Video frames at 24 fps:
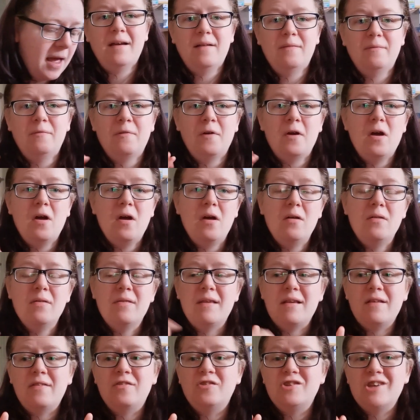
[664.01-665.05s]
And for
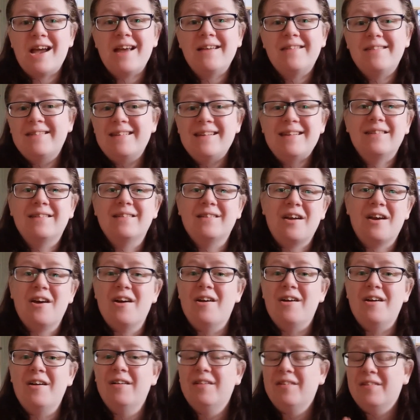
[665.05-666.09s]
this chest is
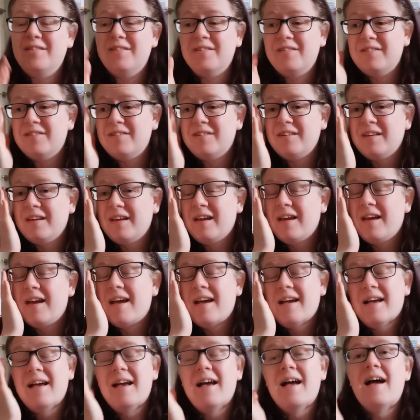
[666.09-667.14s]
cursed,
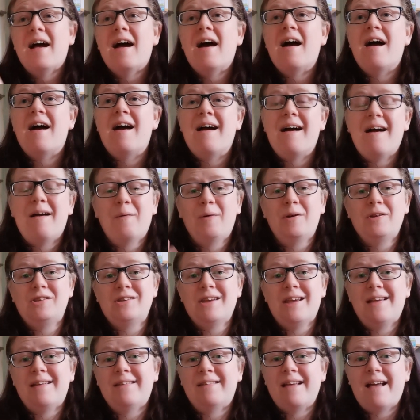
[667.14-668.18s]
which
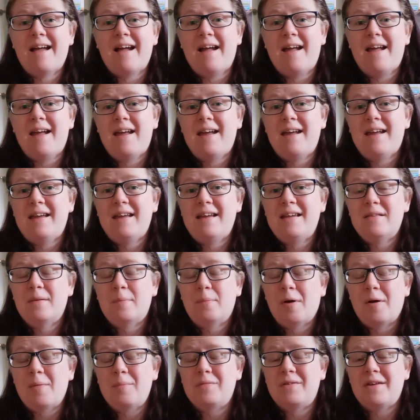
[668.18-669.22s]
is the
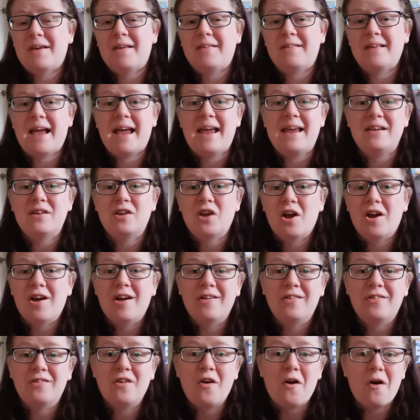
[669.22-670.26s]
prompt is a
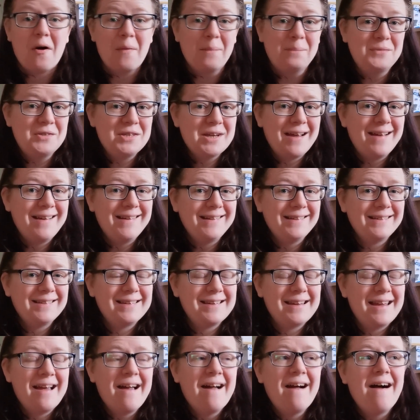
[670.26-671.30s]
cursed
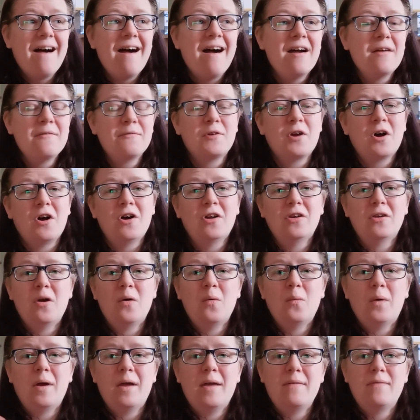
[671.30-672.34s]
object. I've gone
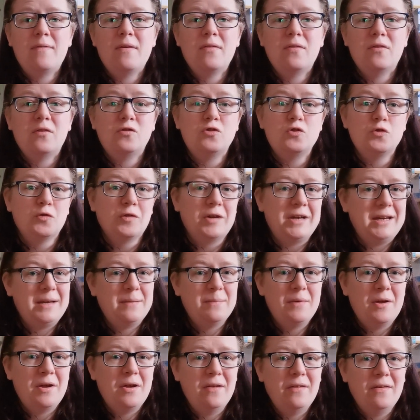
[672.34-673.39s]
with the
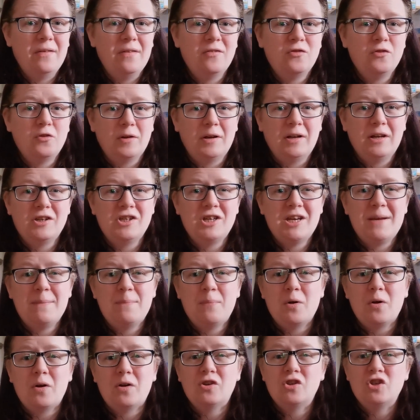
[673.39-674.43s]
Dreamers Trilogy
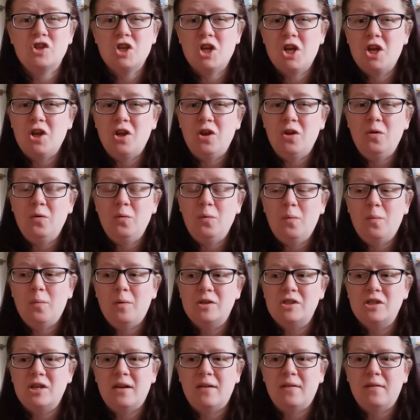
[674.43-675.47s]
Book 2,
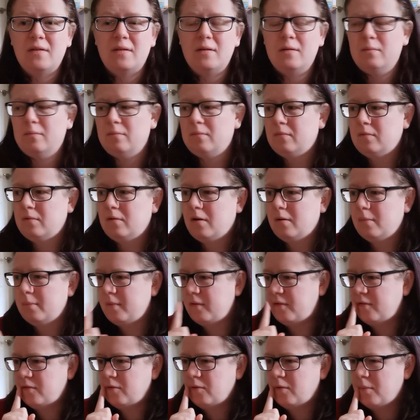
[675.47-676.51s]
which is not
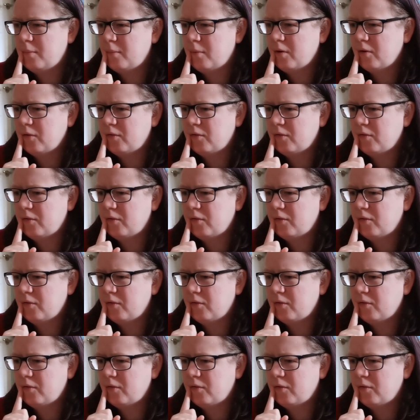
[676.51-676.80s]
Mr.